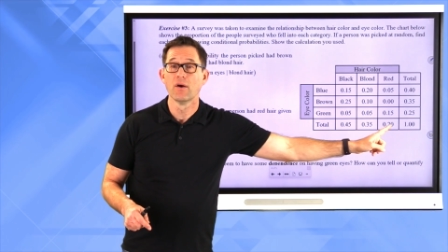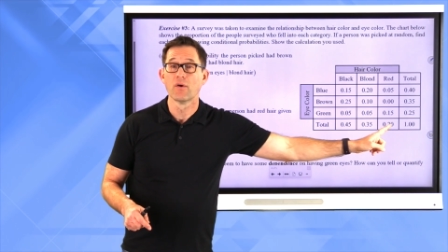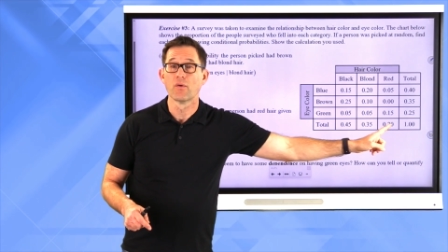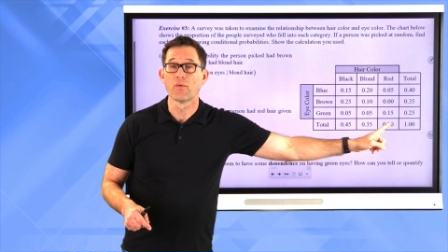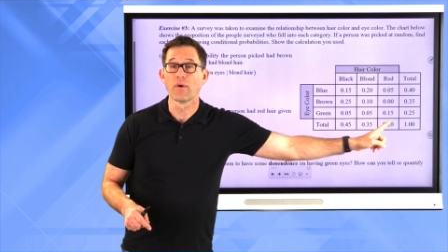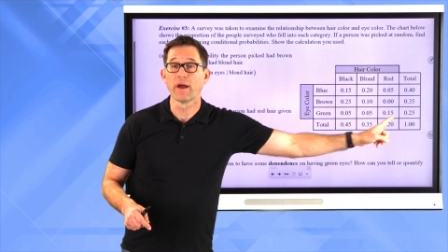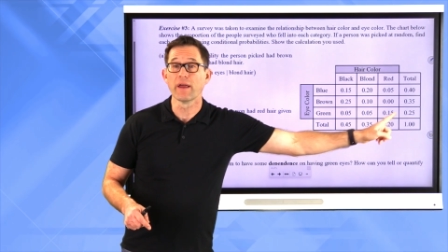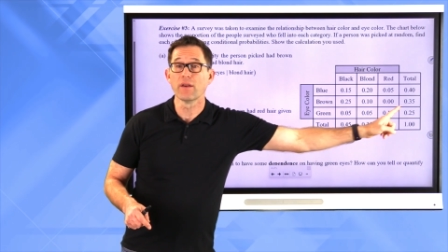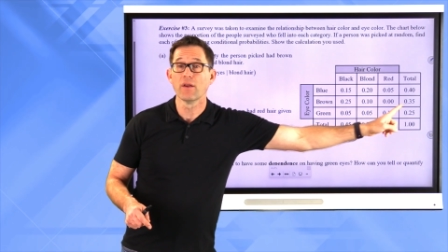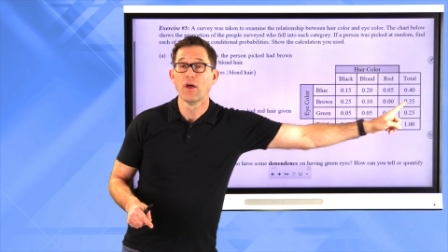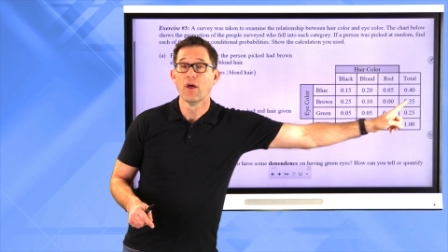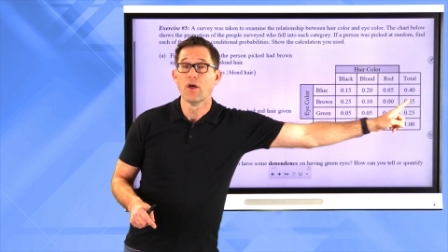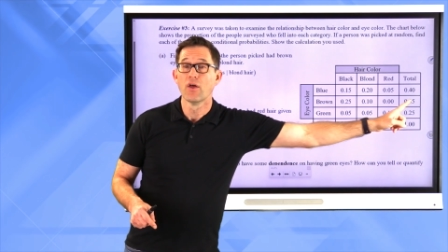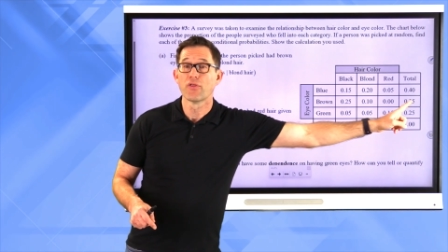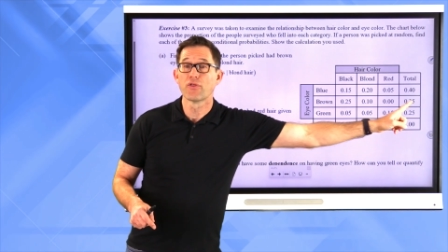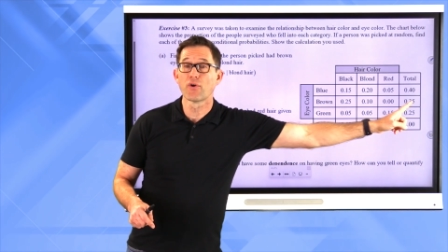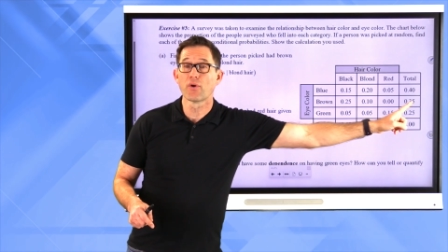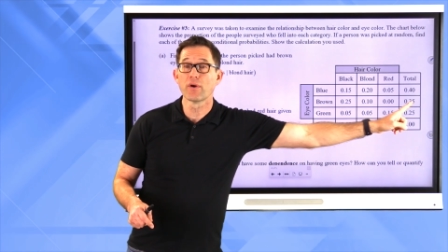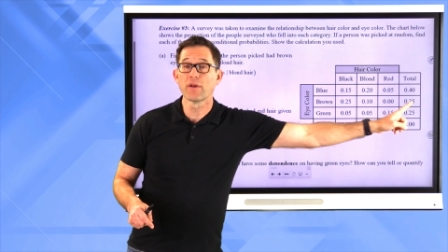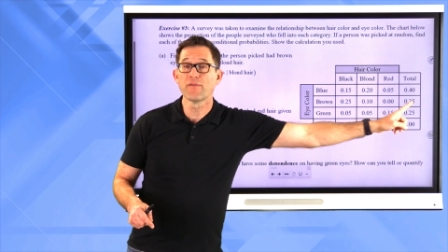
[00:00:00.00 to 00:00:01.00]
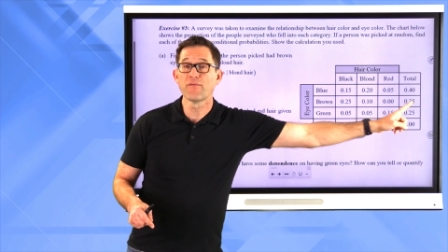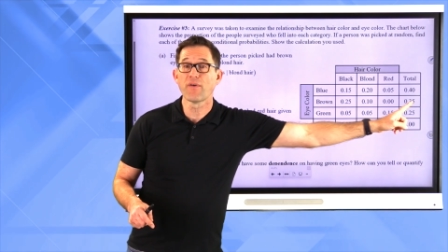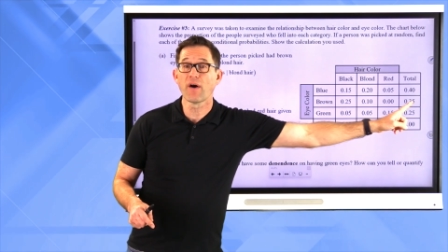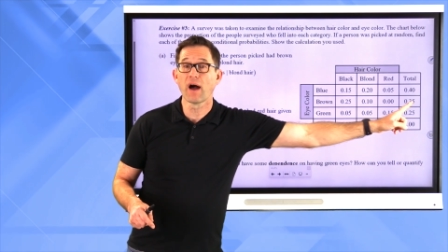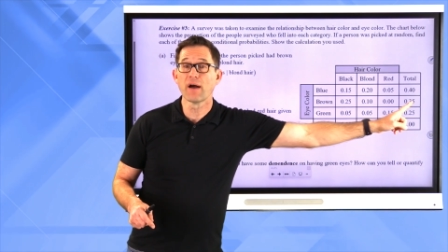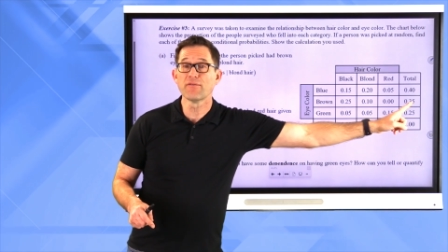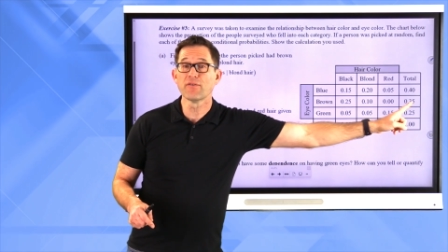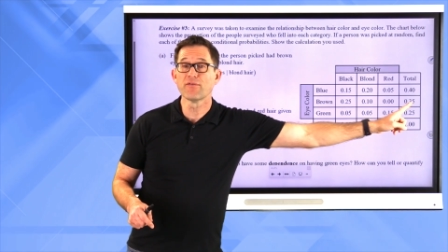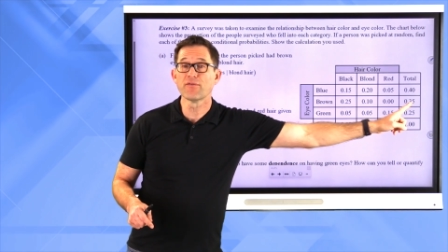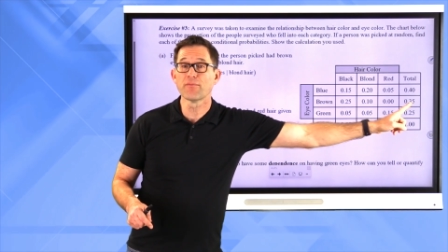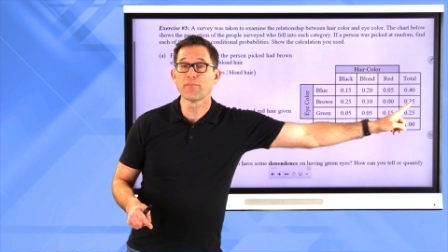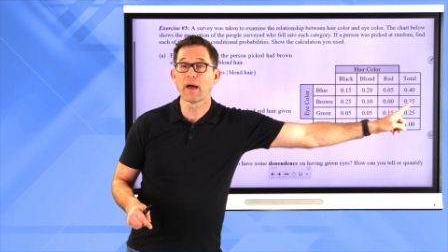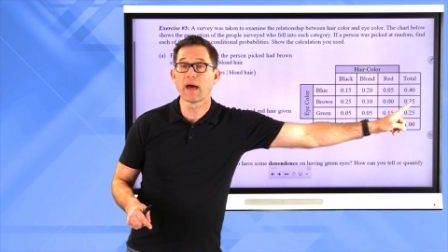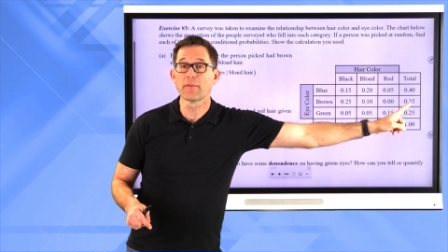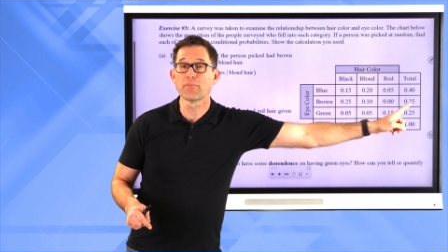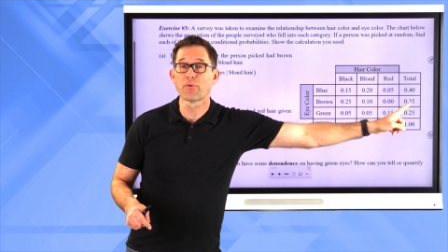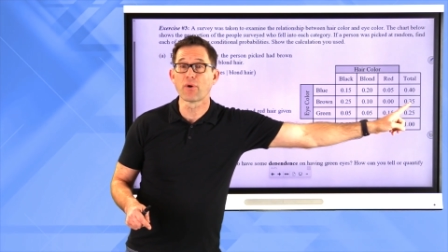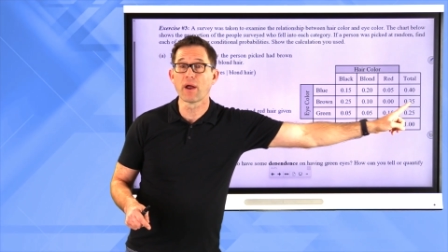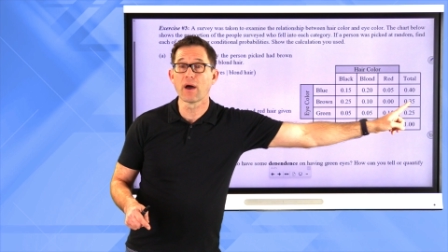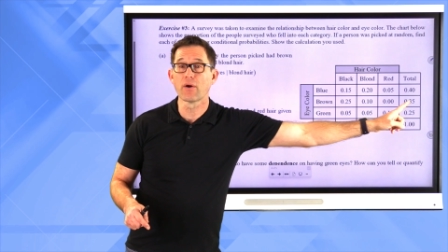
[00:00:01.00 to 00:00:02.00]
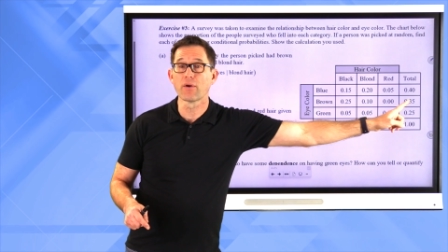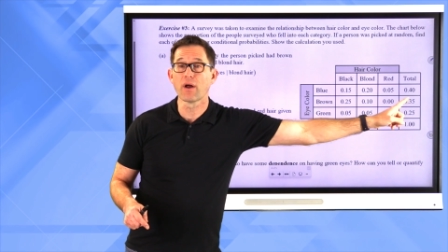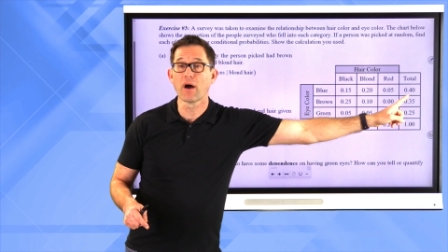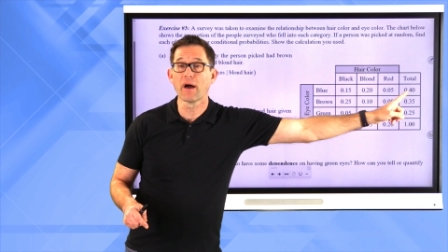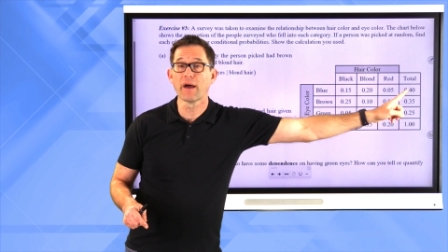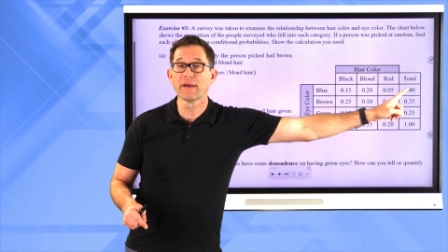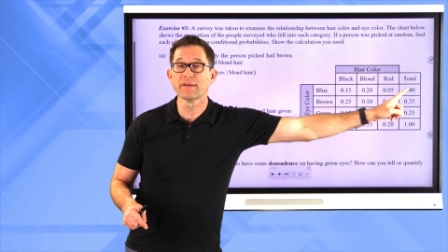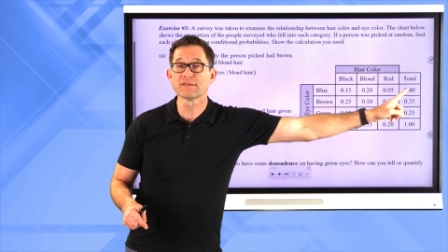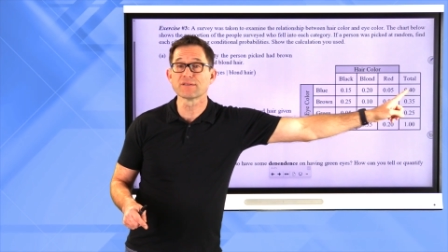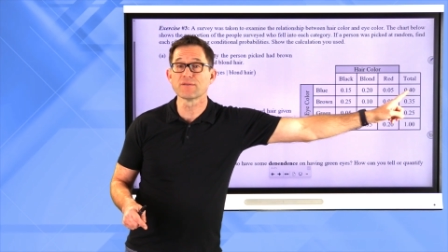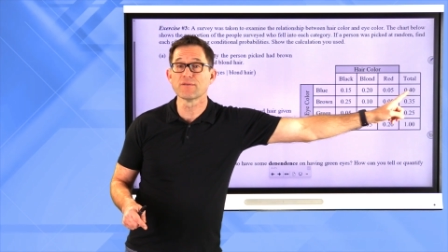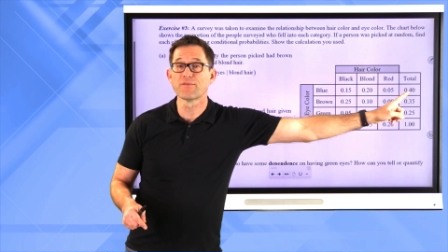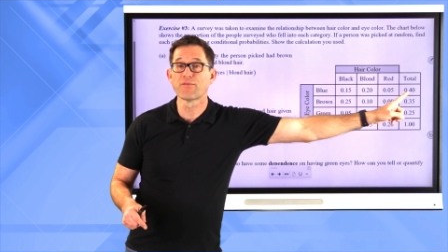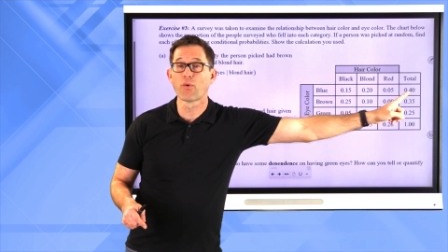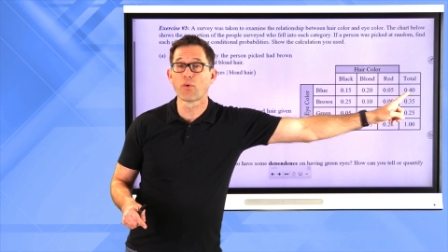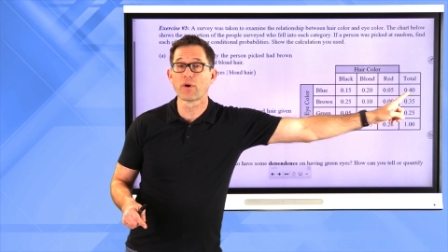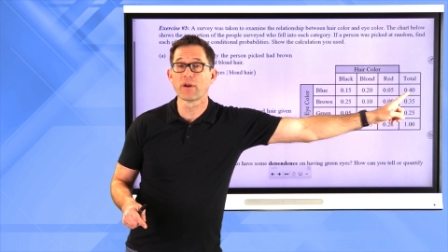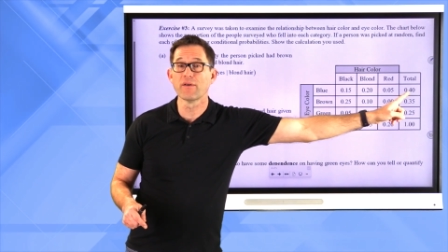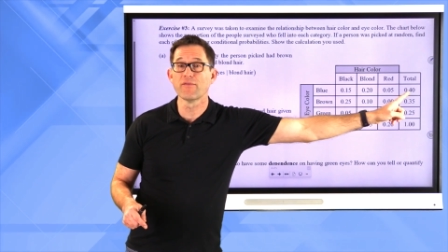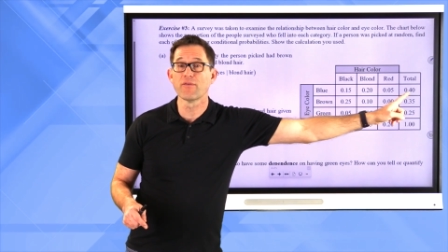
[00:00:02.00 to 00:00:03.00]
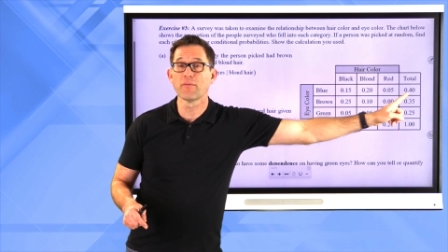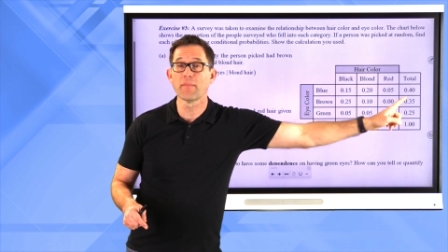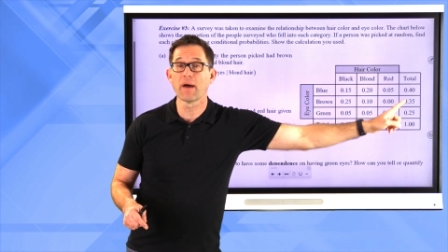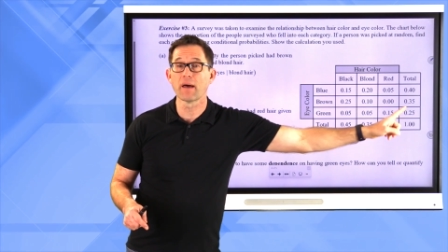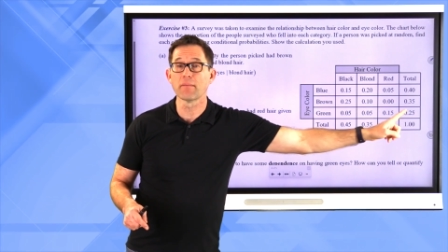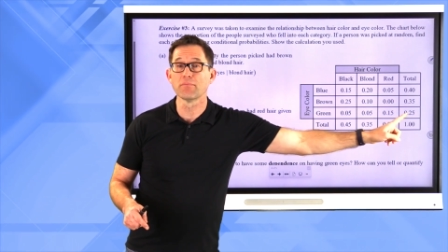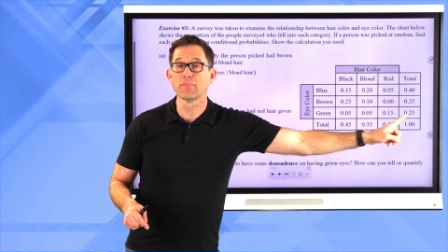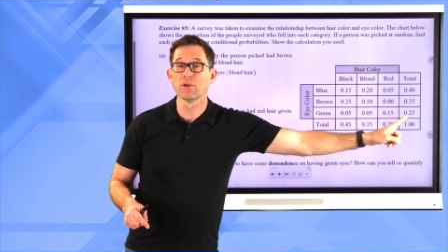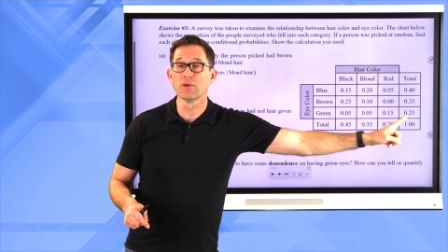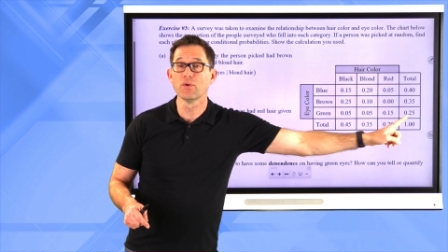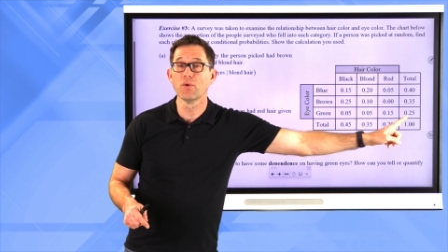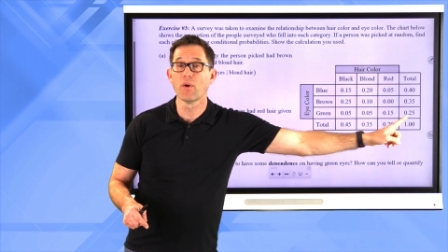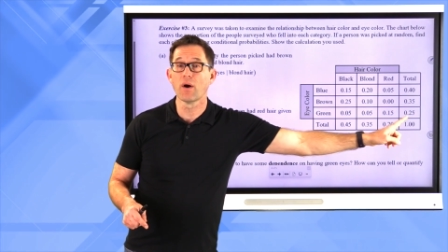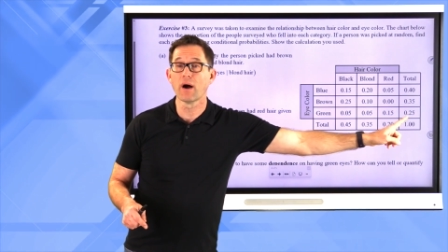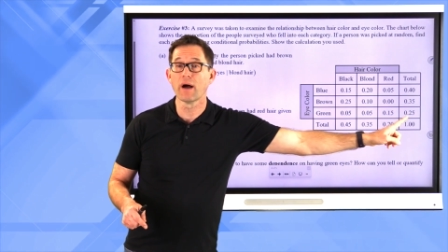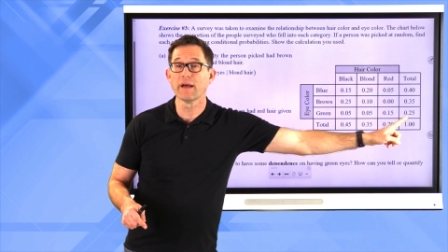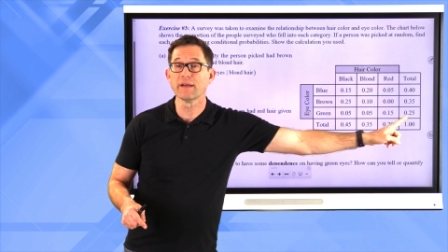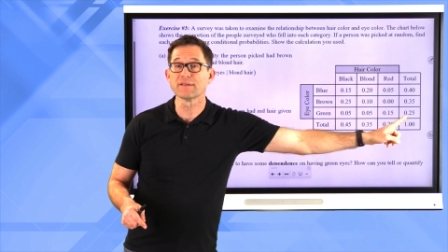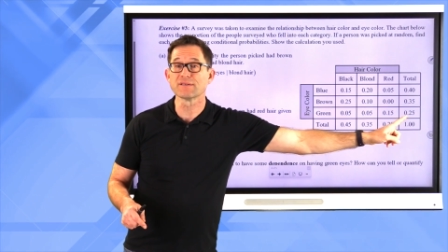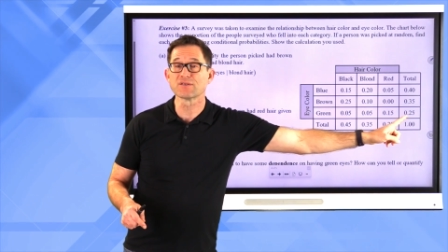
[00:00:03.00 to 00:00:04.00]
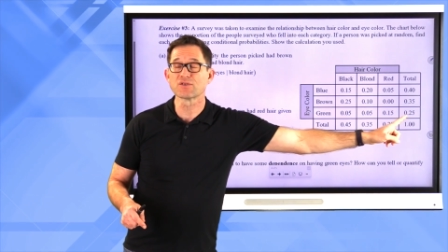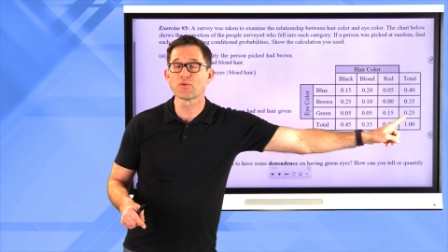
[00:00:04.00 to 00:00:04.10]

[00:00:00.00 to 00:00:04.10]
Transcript: right? 35 of them had brown eyes. 40 of them had blue eyes.